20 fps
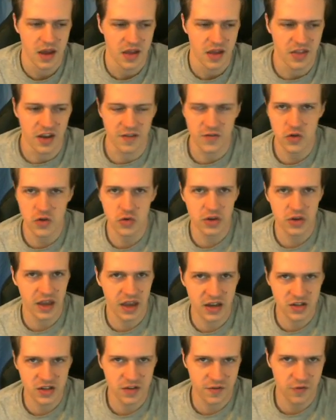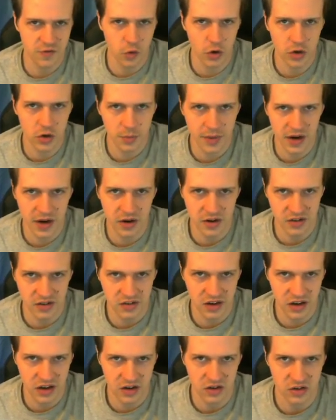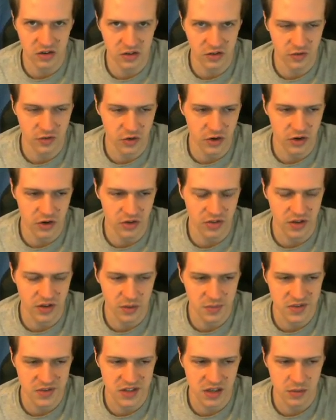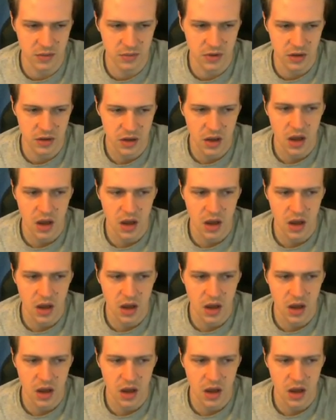that if you can't afford Barry Sanders for your theme team,